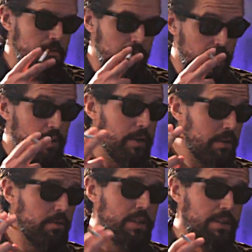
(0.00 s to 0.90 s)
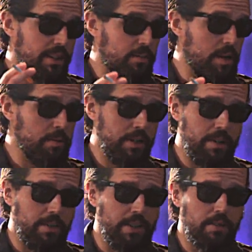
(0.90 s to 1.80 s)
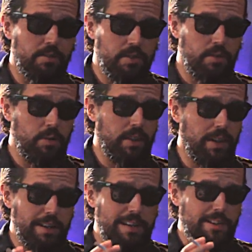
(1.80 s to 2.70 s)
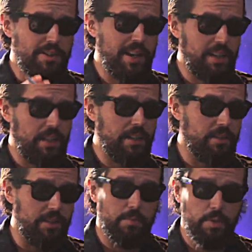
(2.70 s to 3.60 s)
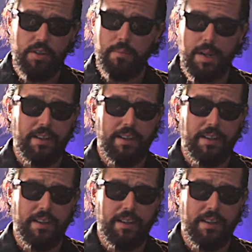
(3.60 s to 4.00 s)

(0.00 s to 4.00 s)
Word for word: Let it be known that that's probably not a thing you should do with an antique chandelier, is push it back